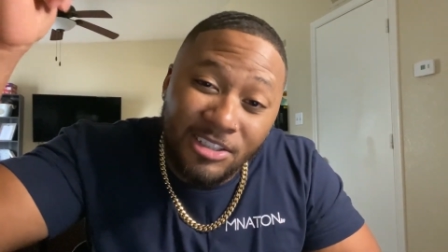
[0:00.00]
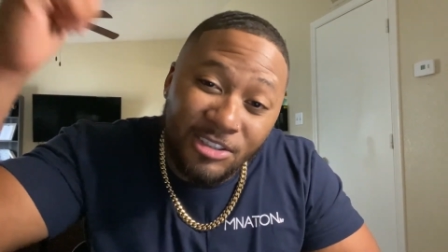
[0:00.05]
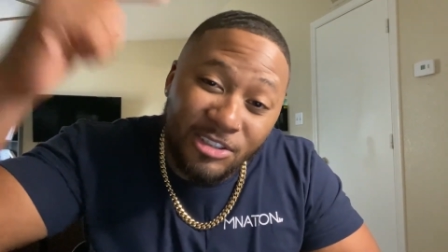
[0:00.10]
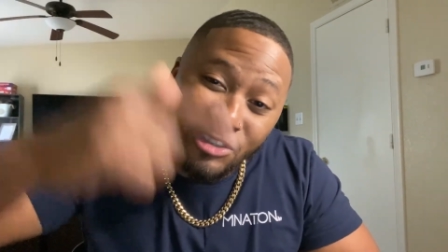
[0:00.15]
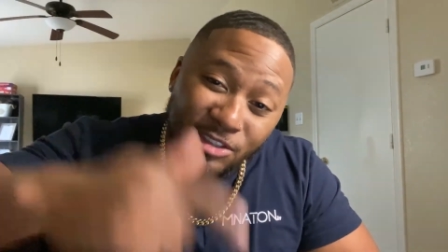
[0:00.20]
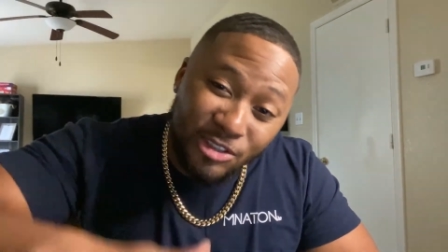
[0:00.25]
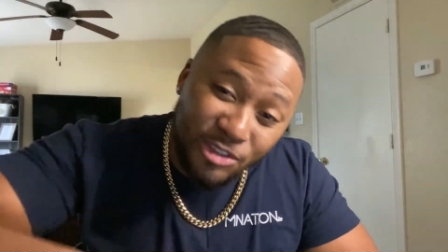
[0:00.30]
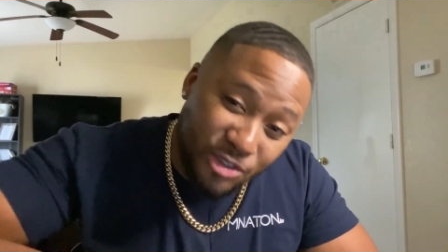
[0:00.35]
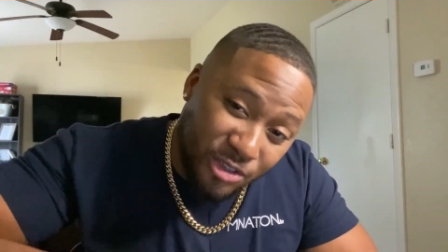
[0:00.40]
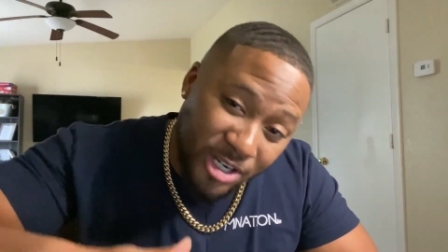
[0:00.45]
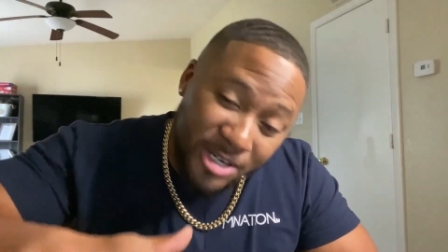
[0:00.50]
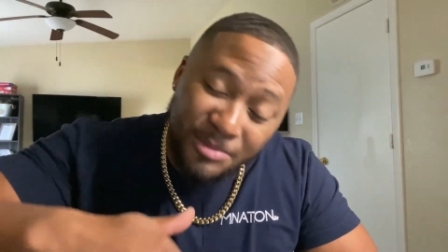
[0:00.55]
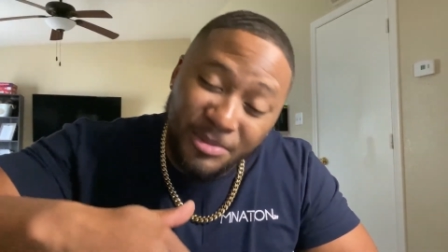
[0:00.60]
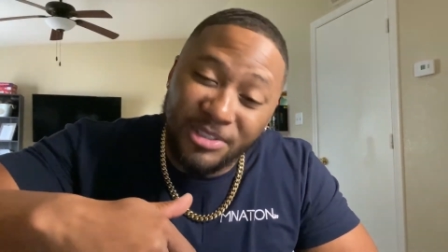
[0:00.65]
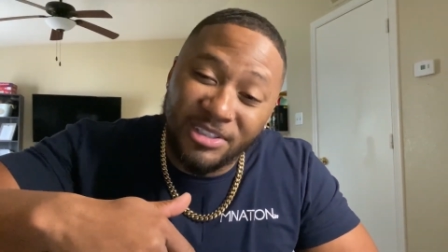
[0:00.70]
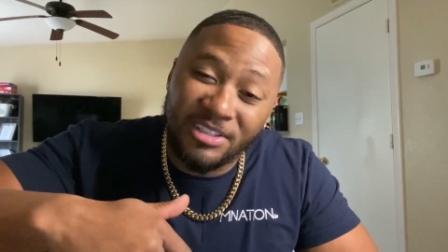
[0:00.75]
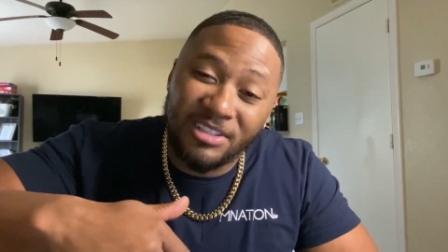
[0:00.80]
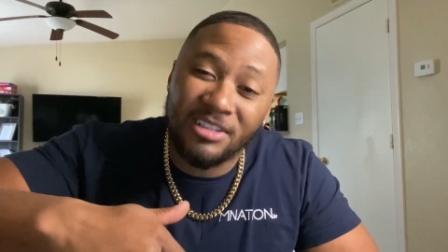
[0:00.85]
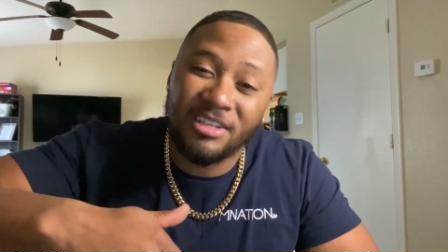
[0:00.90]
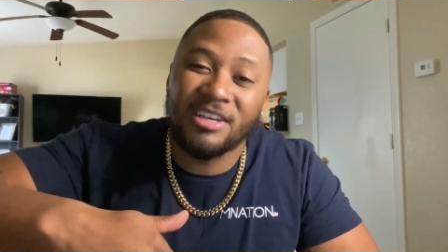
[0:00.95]

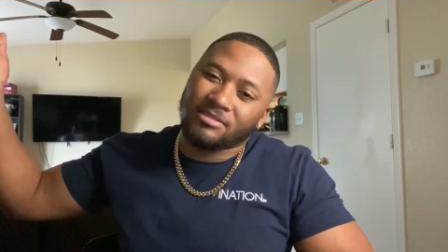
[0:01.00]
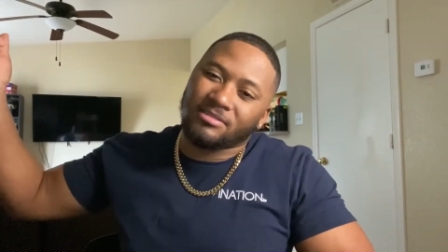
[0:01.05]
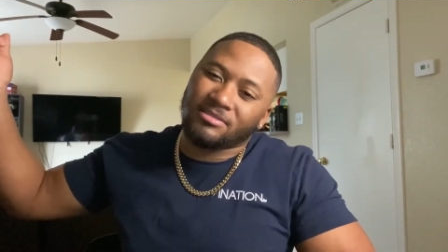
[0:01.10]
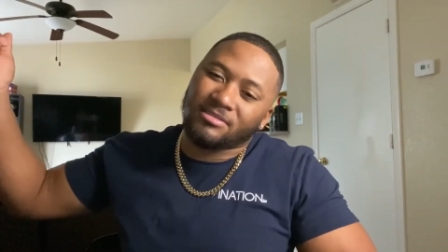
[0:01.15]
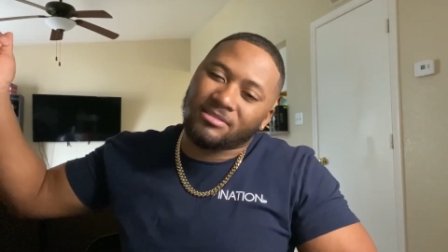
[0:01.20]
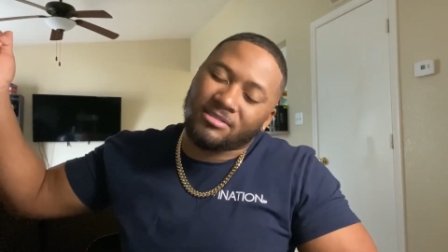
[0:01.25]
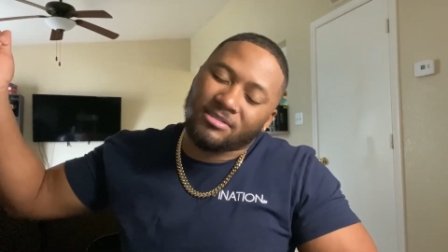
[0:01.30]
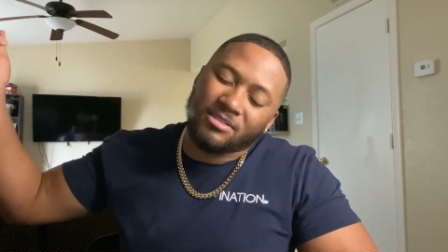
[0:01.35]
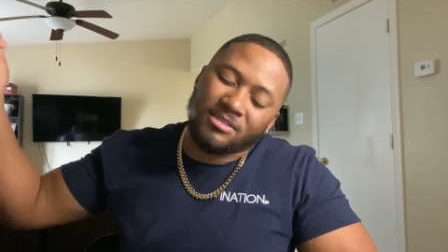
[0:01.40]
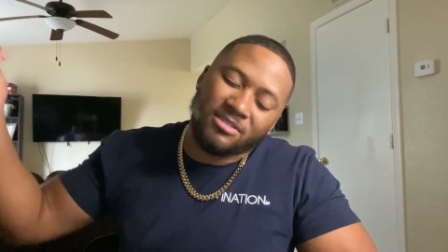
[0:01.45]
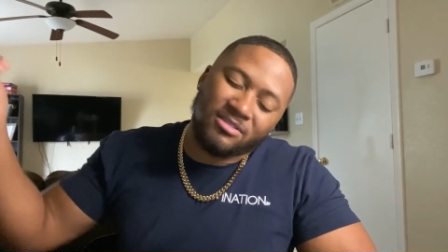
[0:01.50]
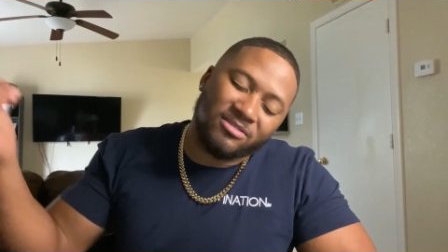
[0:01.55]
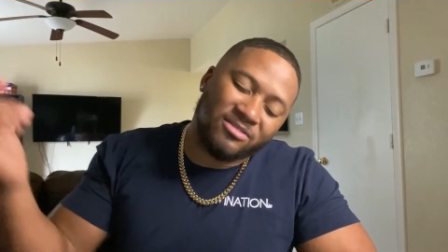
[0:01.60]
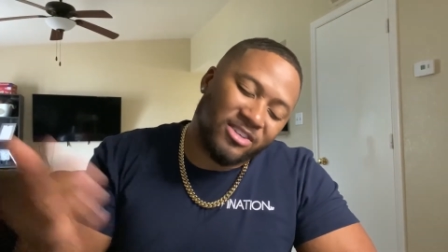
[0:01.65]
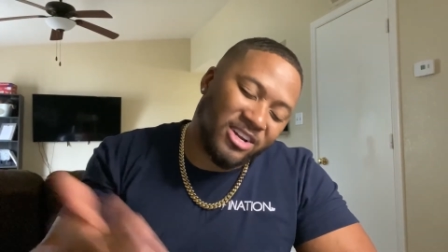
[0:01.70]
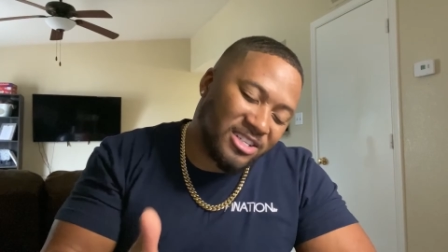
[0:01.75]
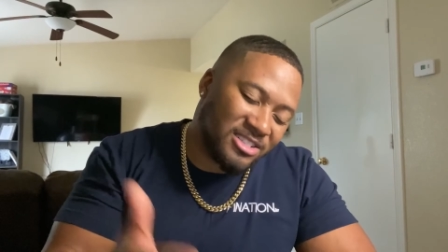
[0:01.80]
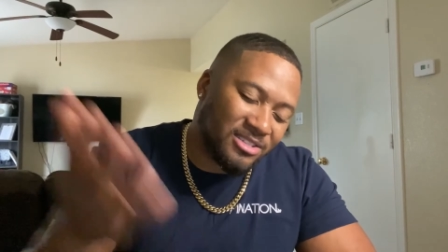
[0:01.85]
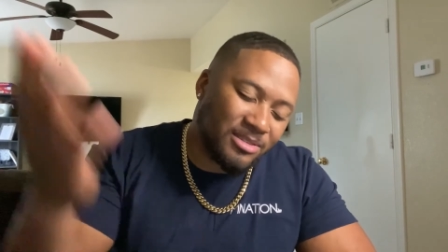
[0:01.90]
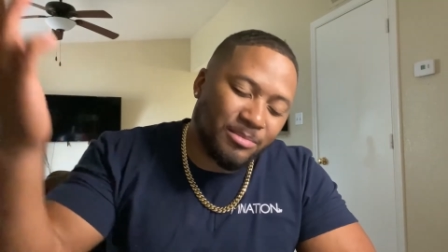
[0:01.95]
description.
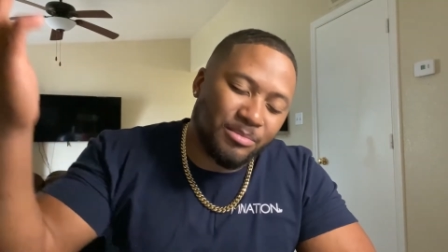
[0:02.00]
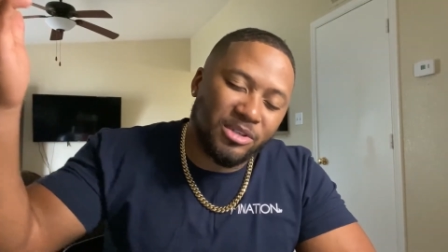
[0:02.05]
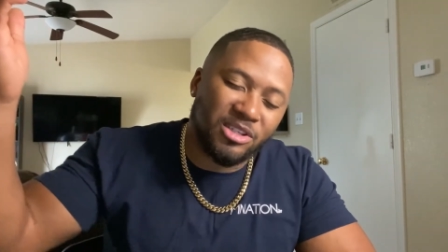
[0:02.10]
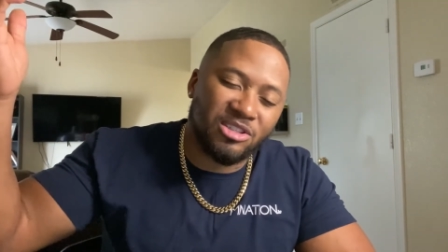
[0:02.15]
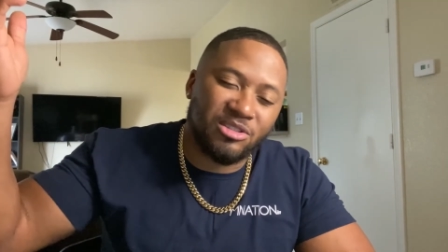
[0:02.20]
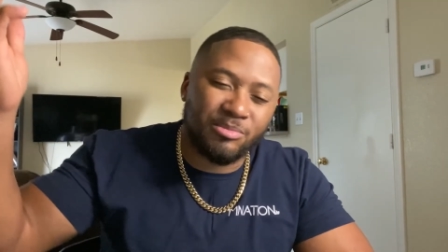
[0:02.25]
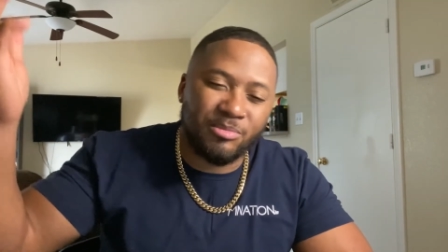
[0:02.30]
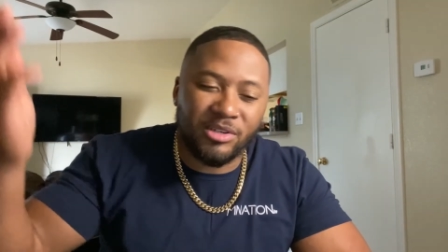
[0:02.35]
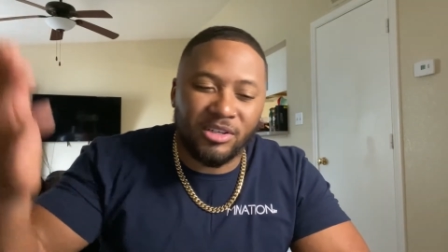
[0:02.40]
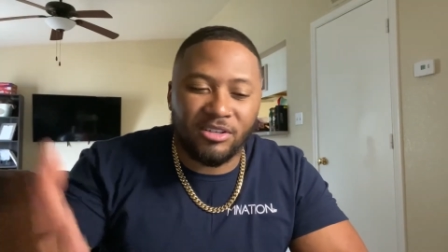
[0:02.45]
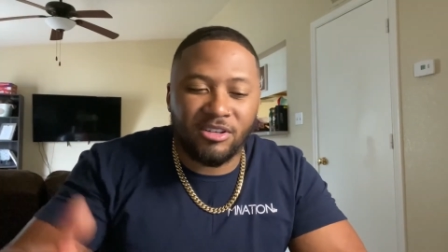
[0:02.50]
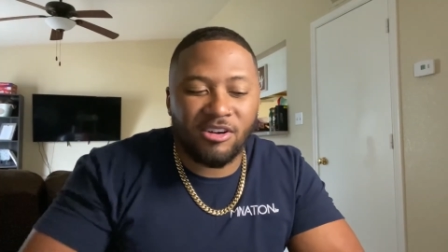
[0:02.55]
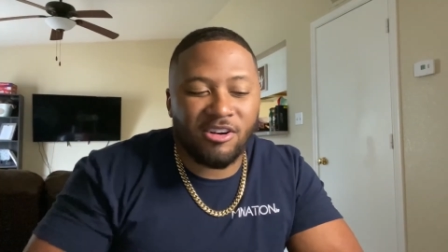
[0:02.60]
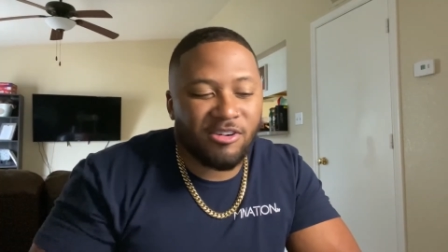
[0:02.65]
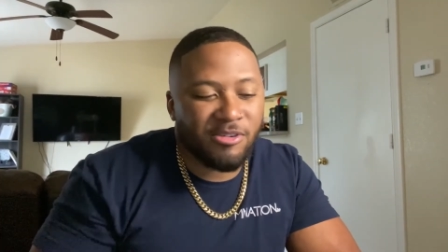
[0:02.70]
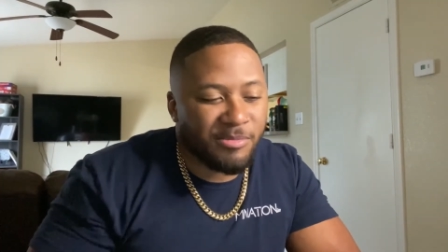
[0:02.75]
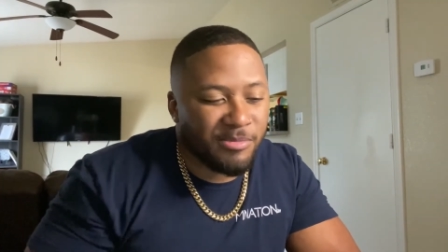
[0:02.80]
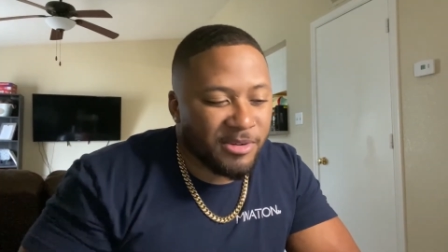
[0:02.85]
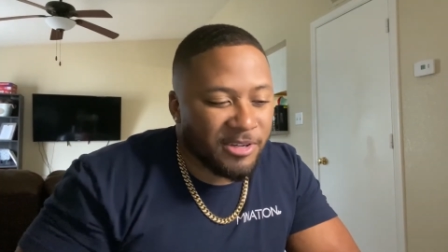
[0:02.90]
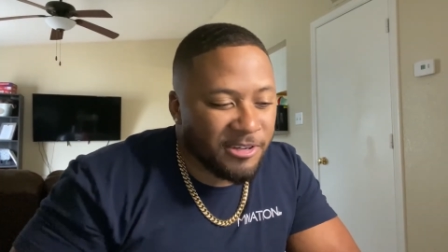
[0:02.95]
Rest in peace, big
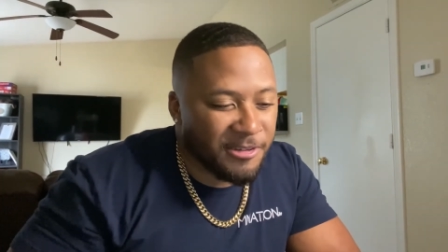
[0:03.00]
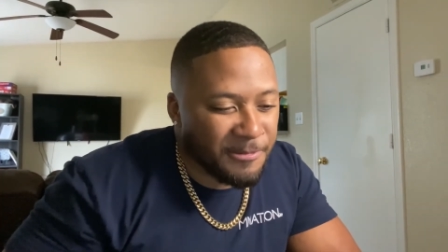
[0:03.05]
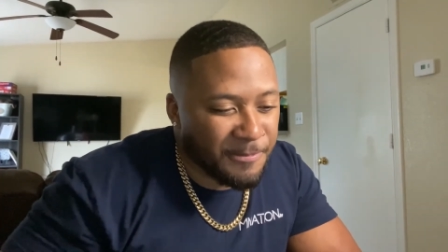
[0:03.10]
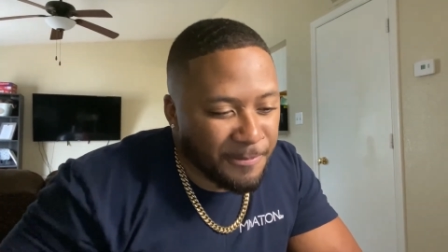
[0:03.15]
dog, man.